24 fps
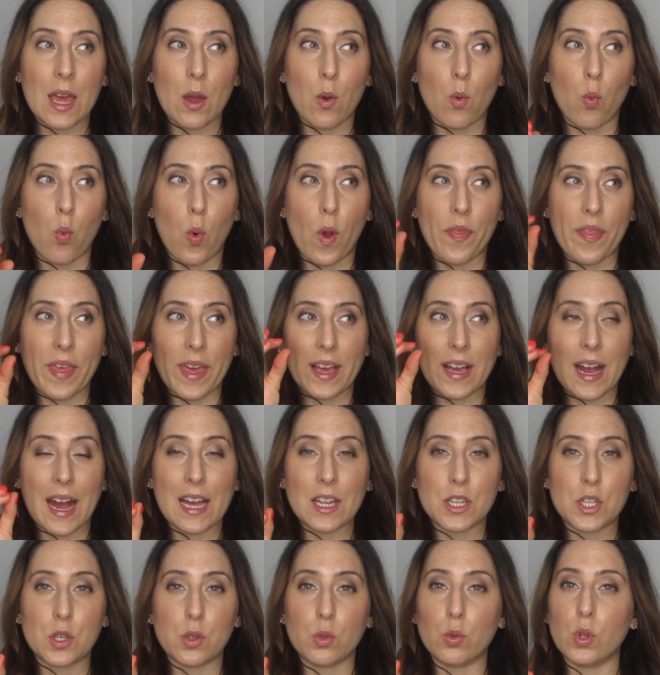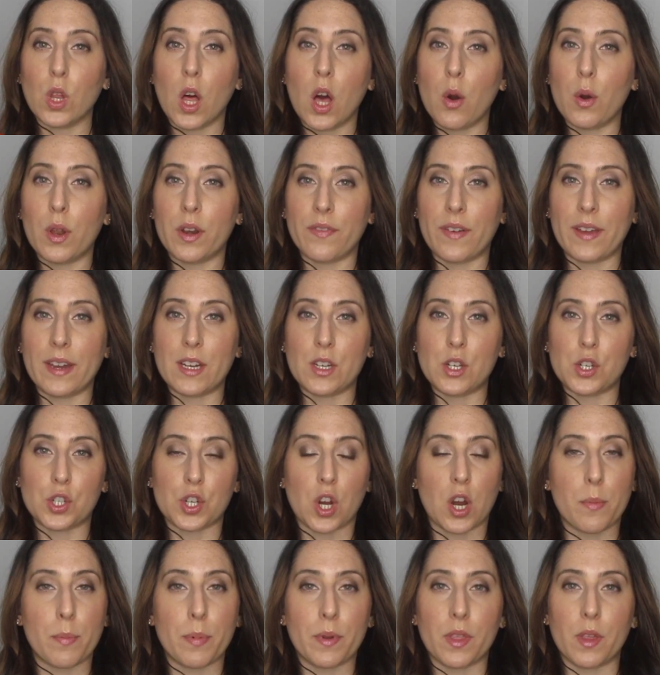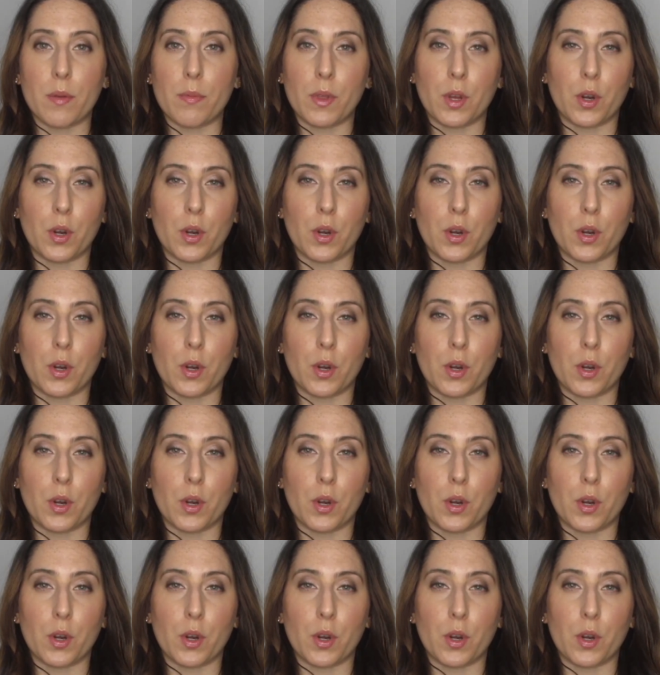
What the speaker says: when they got too low and if I didn't sharpen them